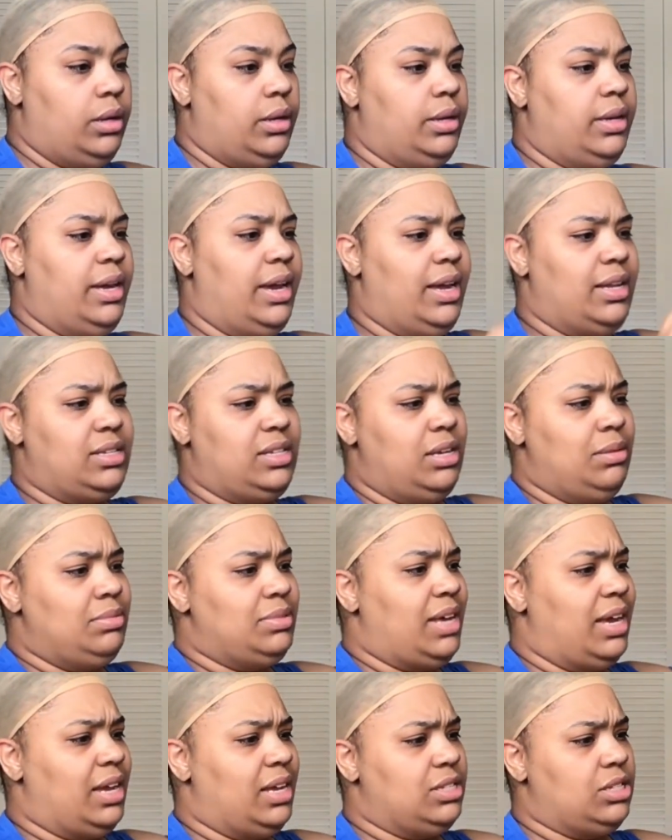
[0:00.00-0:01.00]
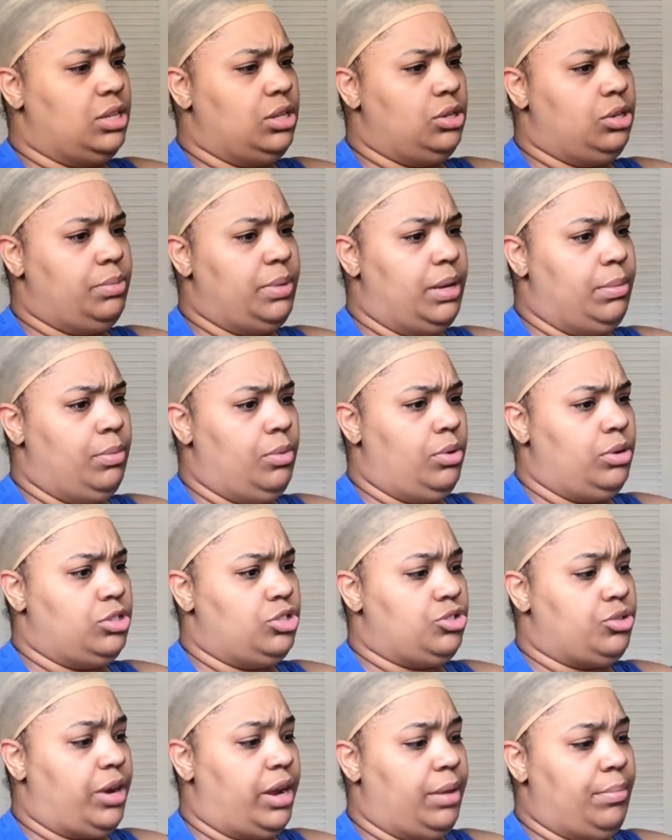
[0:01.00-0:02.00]
Yeah, it seems like it's a little bit more
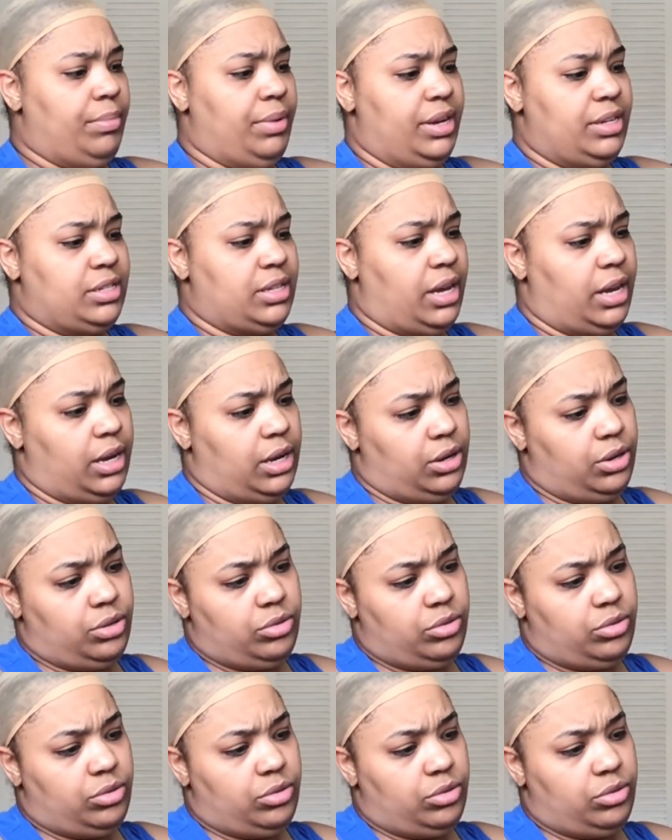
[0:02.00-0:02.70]
straight, but it's like